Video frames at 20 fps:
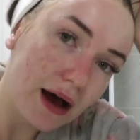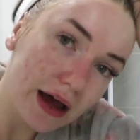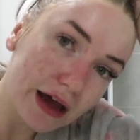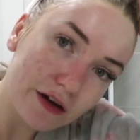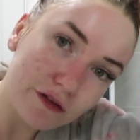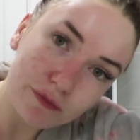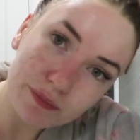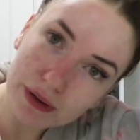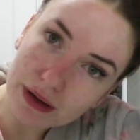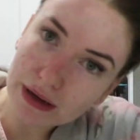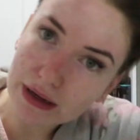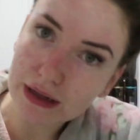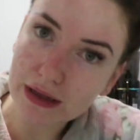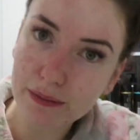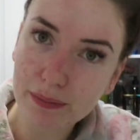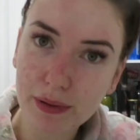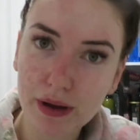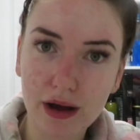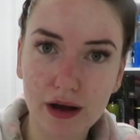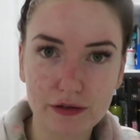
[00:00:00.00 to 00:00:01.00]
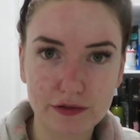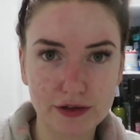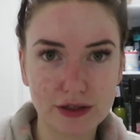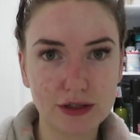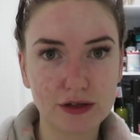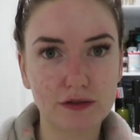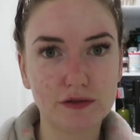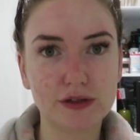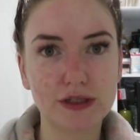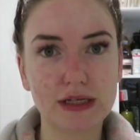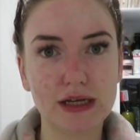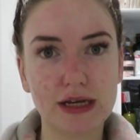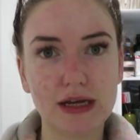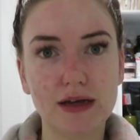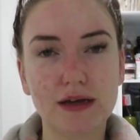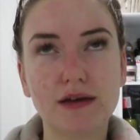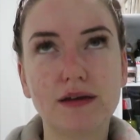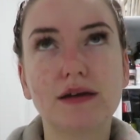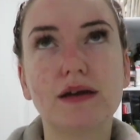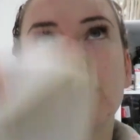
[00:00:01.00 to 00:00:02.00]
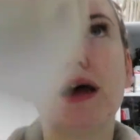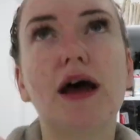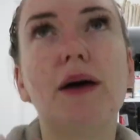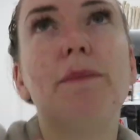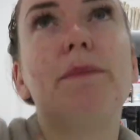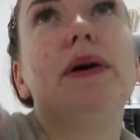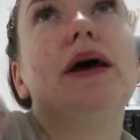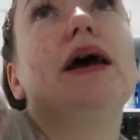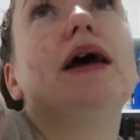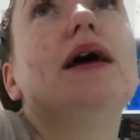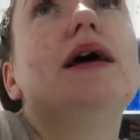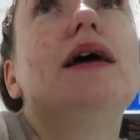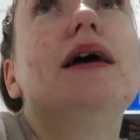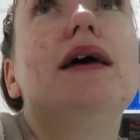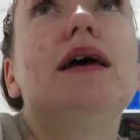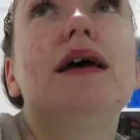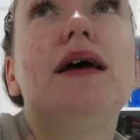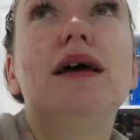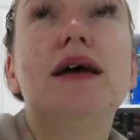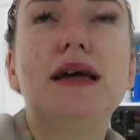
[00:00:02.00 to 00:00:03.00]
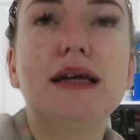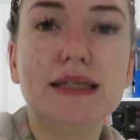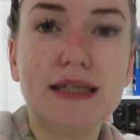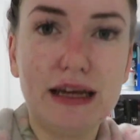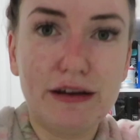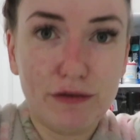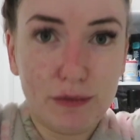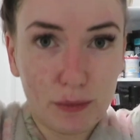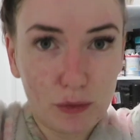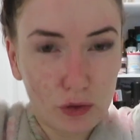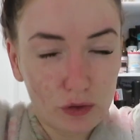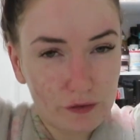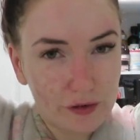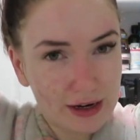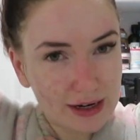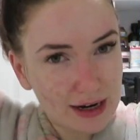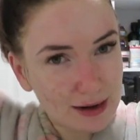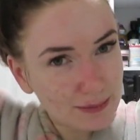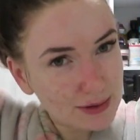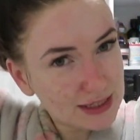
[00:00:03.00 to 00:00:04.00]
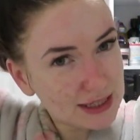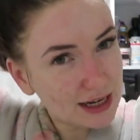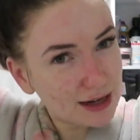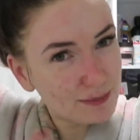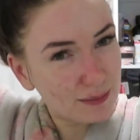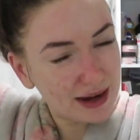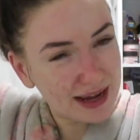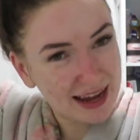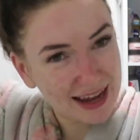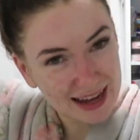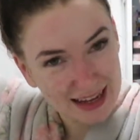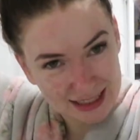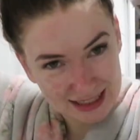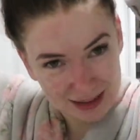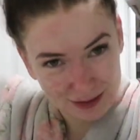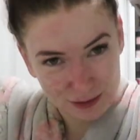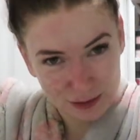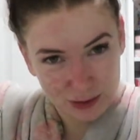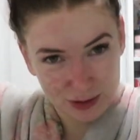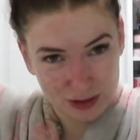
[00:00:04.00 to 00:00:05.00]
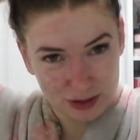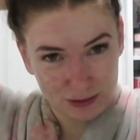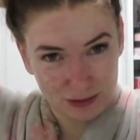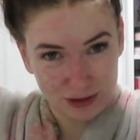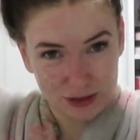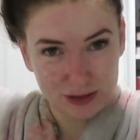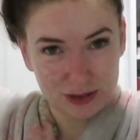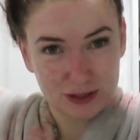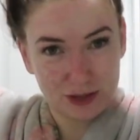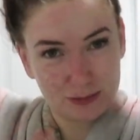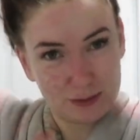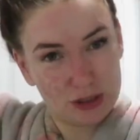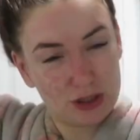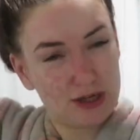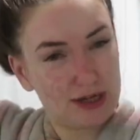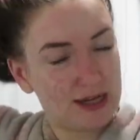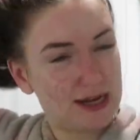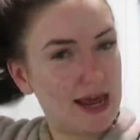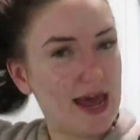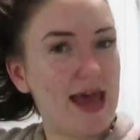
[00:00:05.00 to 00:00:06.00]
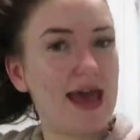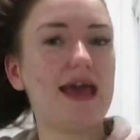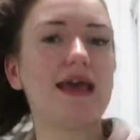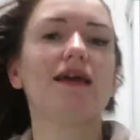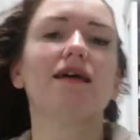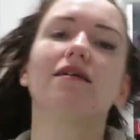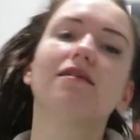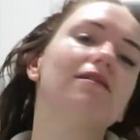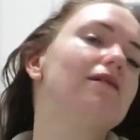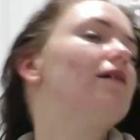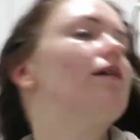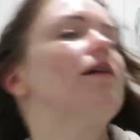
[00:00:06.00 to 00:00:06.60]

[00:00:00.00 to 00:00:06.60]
I have been in the bath, it's obviously a bit, it's even more red. Let me take my hair down so I don't look so much like an egg.